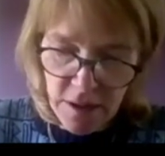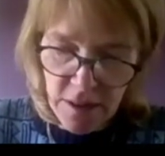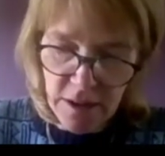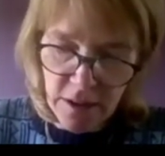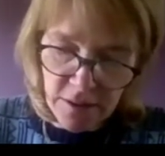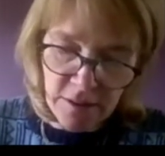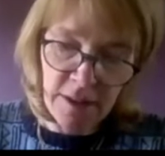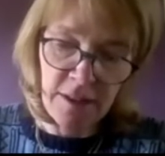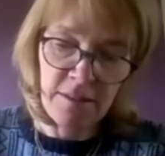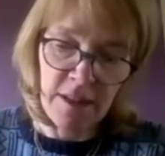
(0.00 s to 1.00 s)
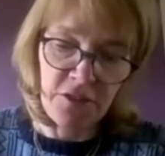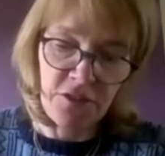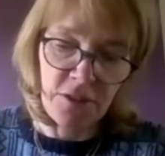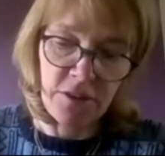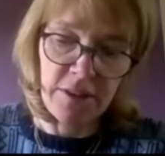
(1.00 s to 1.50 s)
that contains that
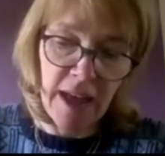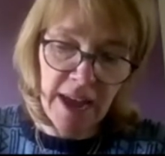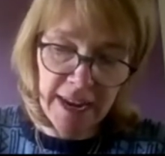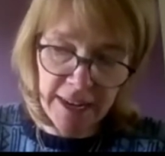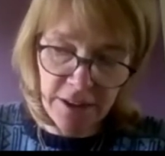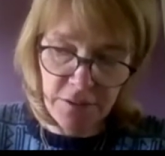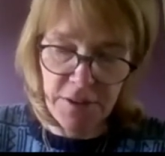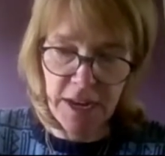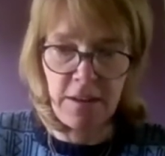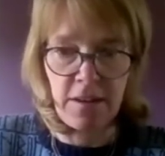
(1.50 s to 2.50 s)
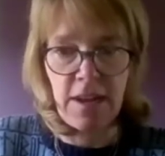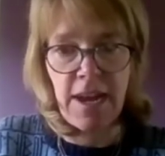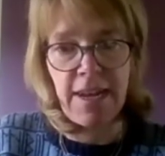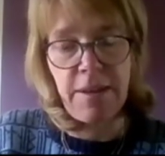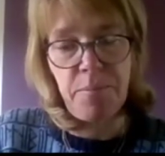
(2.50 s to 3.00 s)
sugar is highly refined and
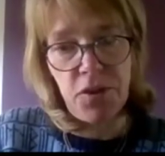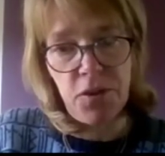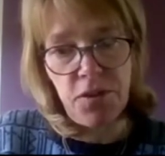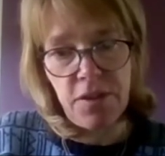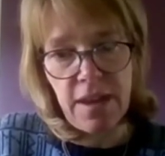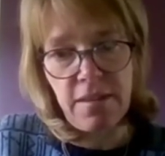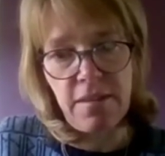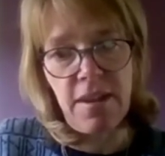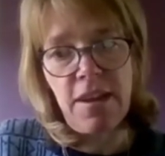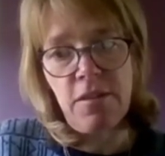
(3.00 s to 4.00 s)
highly processed